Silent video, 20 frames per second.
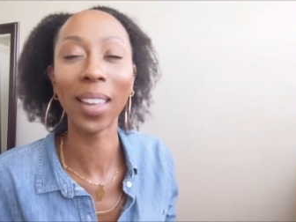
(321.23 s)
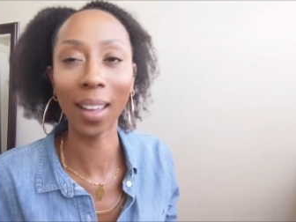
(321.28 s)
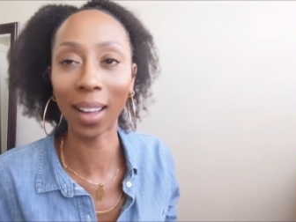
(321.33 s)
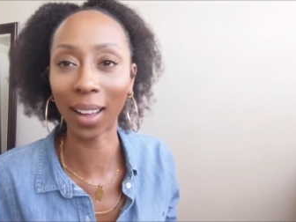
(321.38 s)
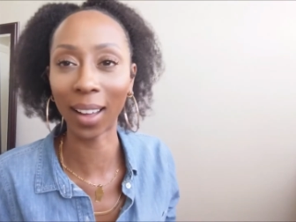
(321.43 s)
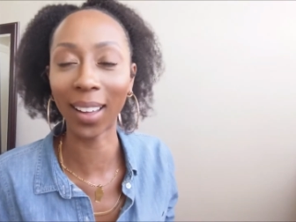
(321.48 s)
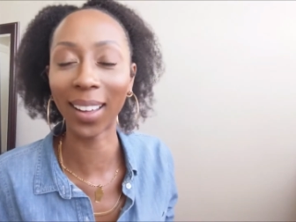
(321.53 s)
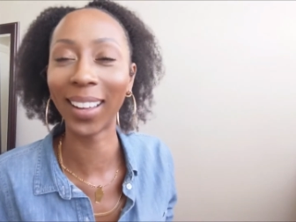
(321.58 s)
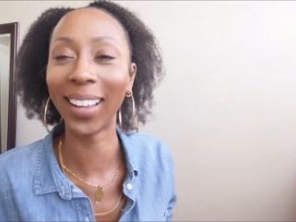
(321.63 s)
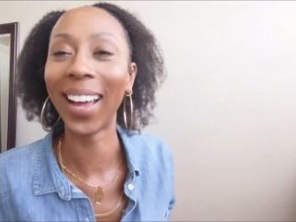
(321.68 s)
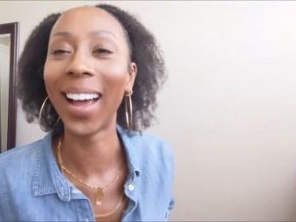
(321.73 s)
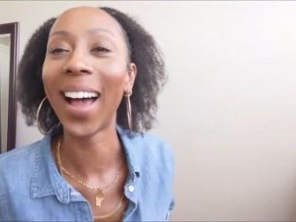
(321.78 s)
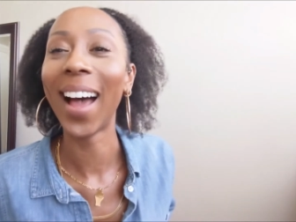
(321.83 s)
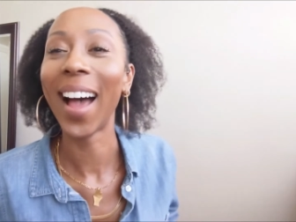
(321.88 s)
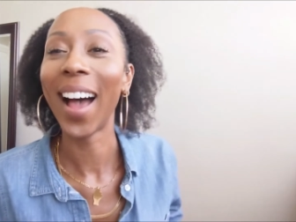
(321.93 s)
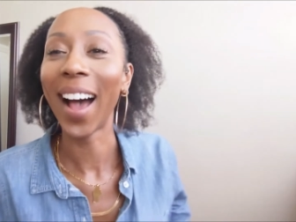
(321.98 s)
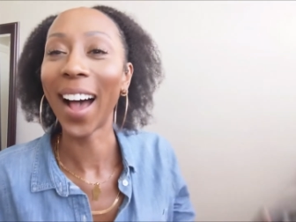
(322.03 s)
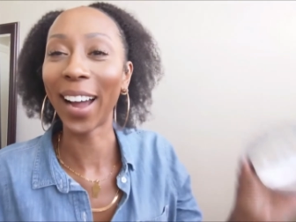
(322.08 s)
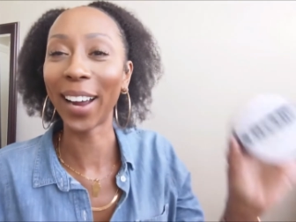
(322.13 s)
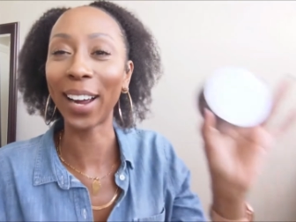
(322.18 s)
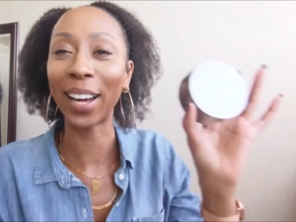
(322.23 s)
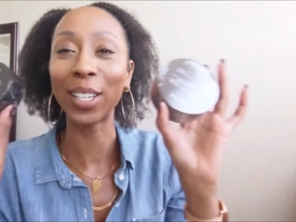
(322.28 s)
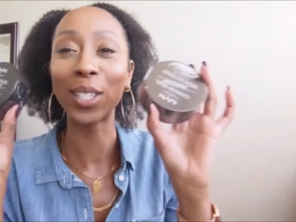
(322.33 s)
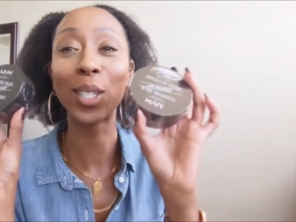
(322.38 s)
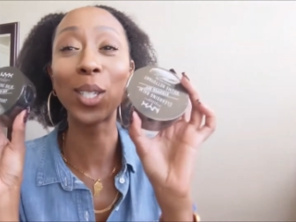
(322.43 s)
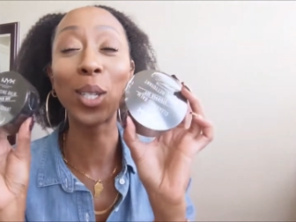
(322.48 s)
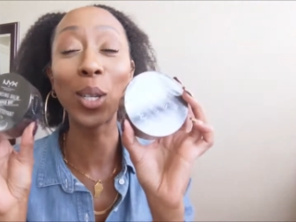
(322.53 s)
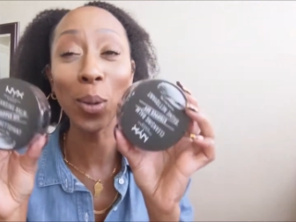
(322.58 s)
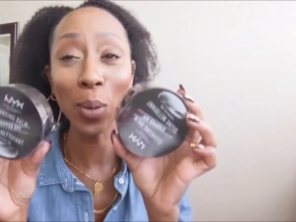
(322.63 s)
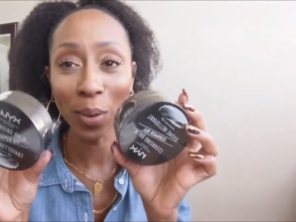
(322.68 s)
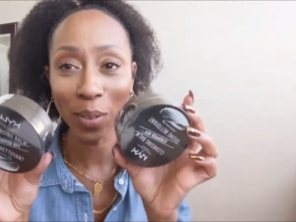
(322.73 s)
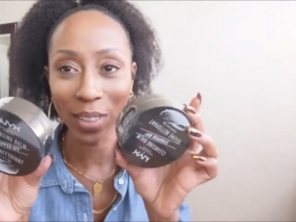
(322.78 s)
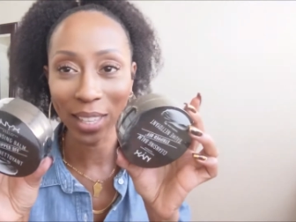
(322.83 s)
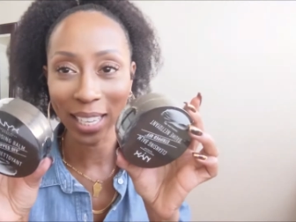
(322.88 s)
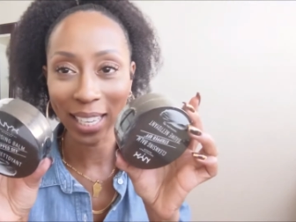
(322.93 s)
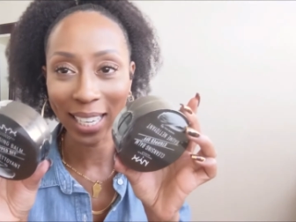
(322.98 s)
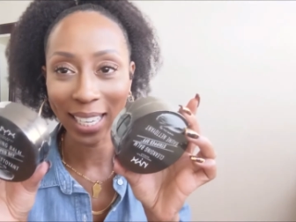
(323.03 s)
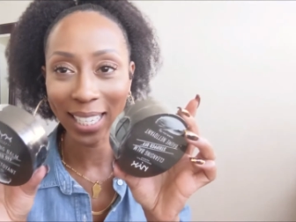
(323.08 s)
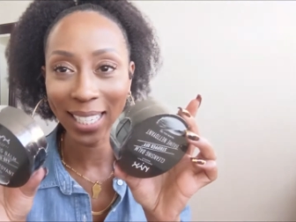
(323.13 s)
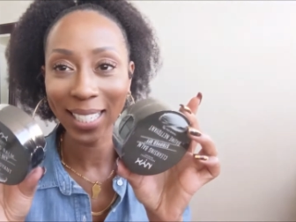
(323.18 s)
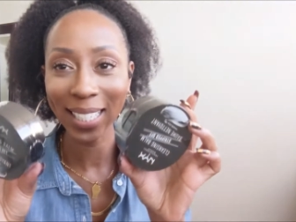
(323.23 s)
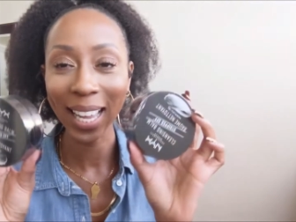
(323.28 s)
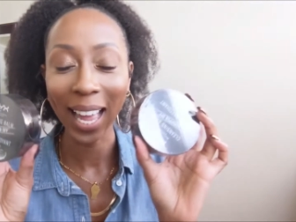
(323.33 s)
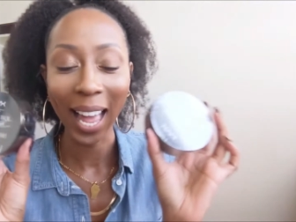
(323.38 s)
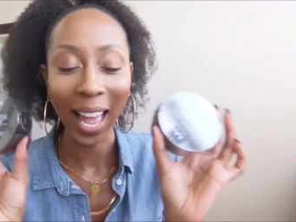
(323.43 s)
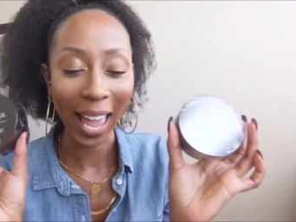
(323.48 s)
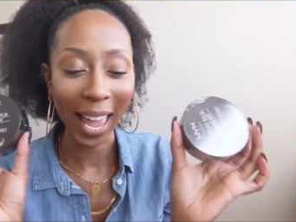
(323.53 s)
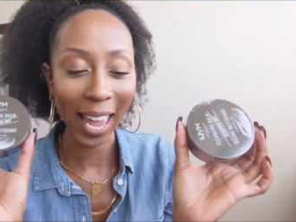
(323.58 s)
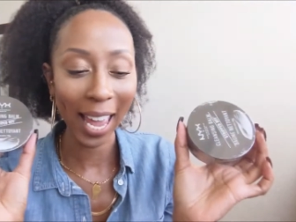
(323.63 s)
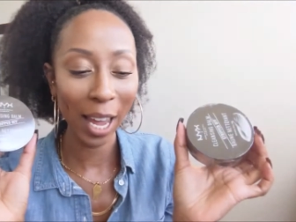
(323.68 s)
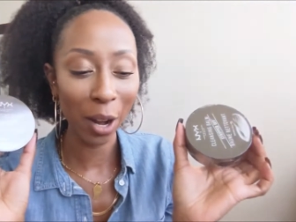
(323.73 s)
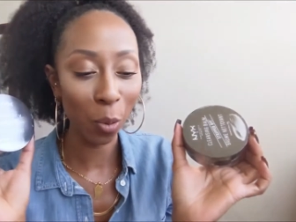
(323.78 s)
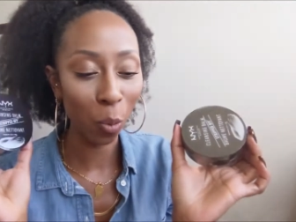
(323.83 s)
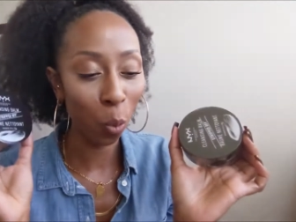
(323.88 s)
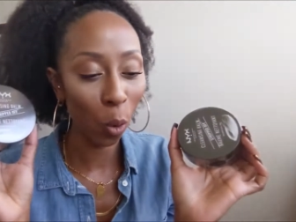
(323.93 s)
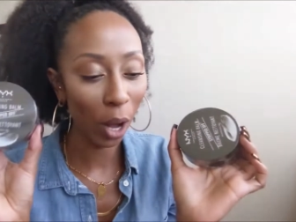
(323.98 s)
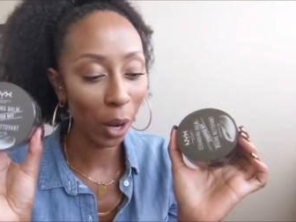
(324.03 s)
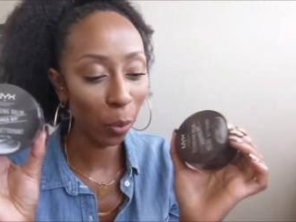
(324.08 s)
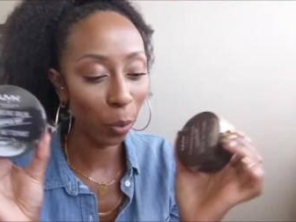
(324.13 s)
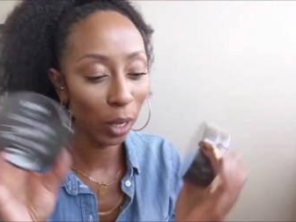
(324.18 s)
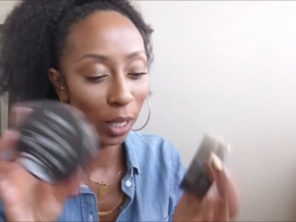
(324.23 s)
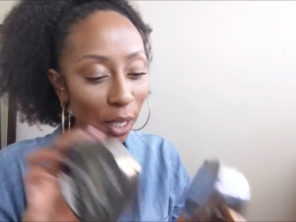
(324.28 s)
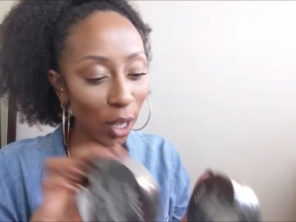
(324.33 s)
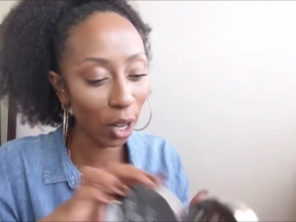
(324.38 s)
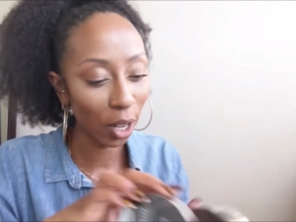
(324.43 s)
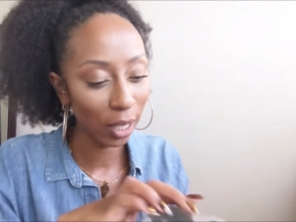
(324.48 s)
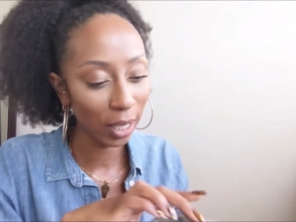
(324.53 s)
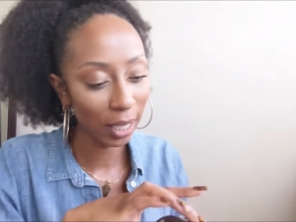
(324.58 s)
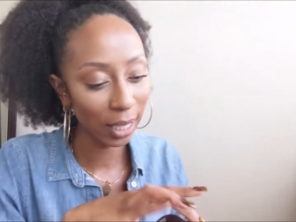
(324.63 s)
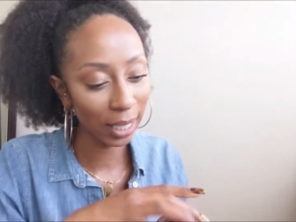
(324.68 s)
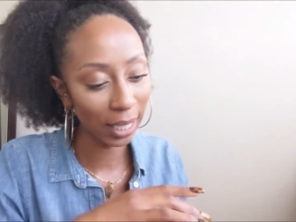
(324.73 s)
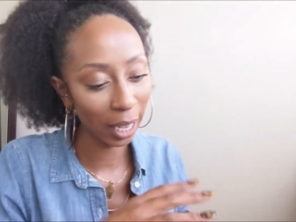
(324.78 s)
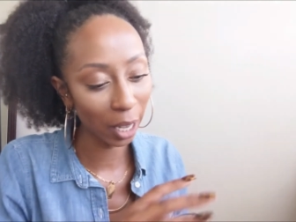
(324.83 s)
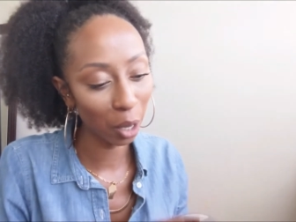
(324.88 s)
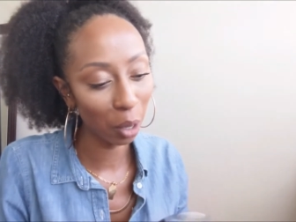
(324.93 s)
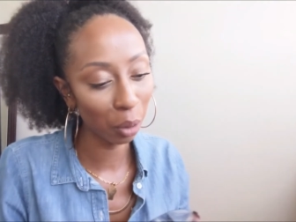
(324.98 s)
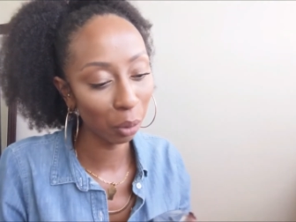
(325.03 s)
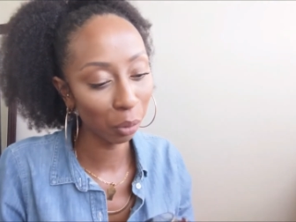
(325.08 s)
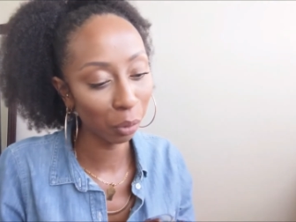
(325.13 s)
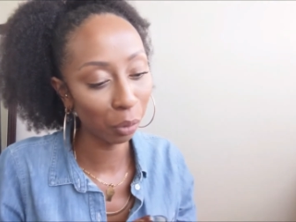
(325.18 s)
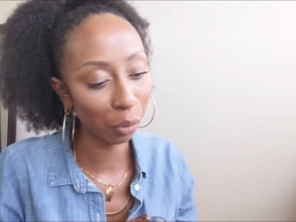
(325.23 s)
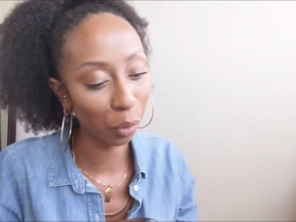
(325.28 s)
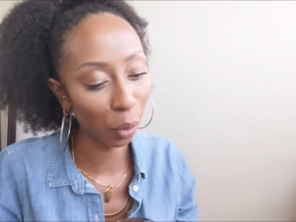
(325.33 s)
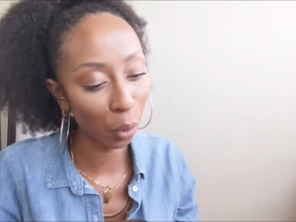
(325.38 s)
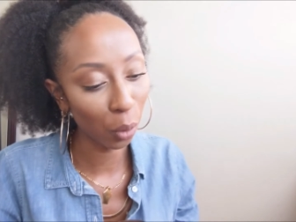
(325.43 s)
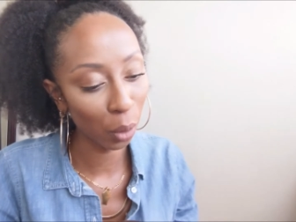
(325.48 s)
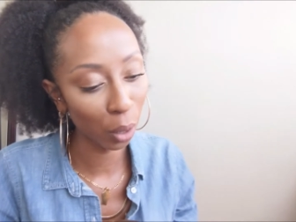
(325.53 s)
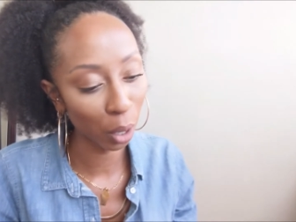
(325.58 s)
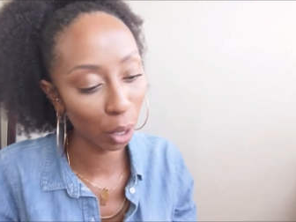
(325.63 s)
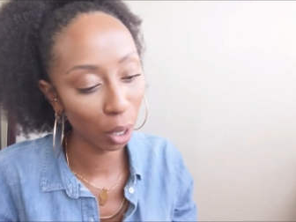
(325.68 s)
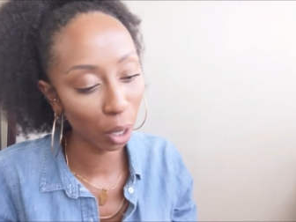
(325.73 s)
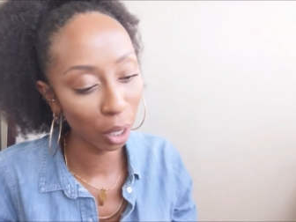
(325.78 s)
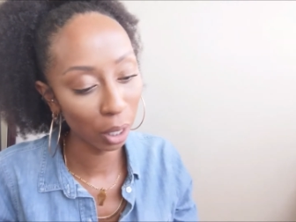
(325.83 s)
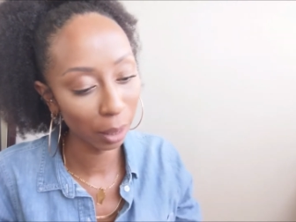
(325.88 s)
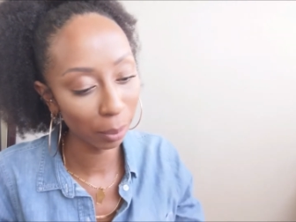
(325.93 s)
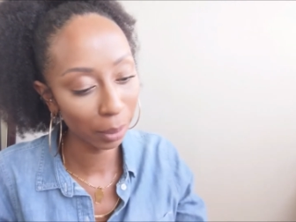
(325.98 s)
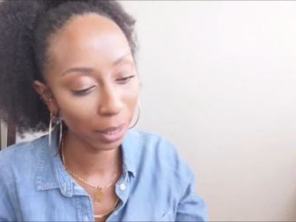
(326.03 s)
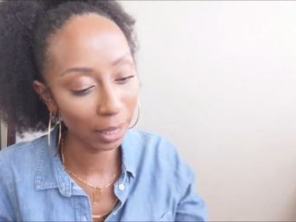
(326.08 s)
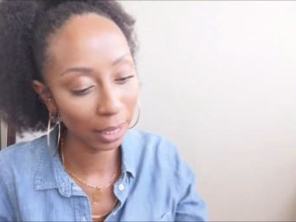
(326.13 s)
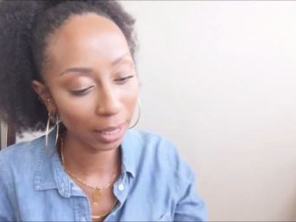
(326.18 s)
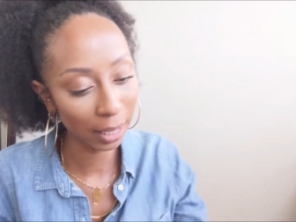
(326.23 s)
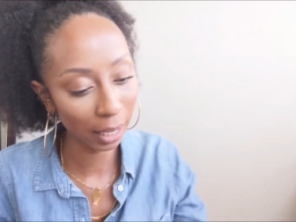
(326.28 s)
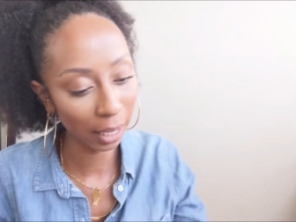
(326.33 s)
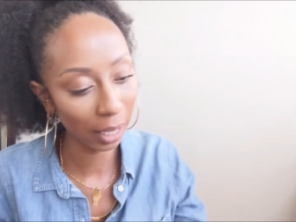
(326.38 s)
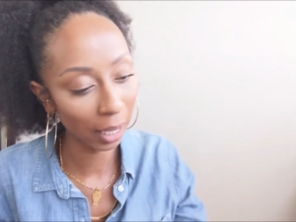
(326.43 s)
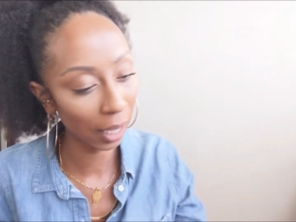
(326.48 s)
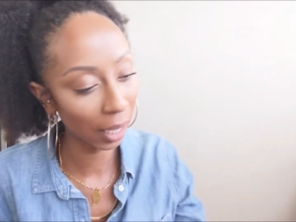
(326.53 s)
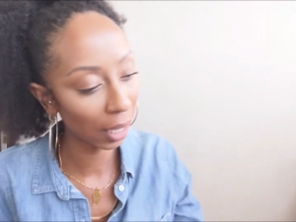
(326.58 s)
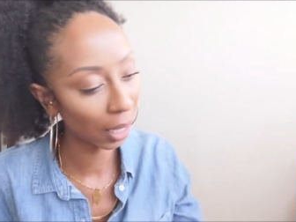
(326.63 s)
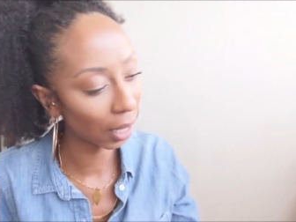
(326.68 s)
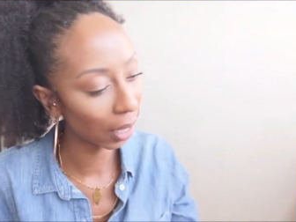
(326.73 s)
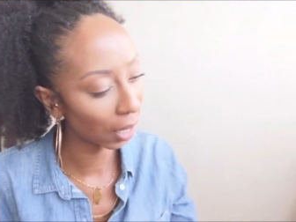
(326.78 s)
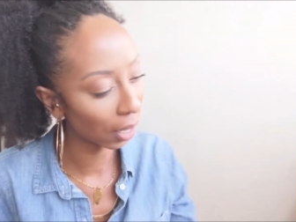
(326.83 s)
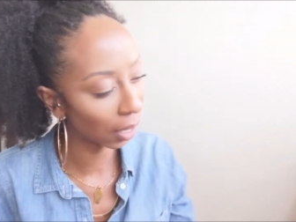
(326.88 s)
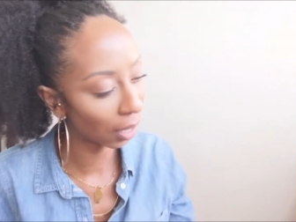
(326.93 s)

Ugh I got two of these and one was on sale for, let me see.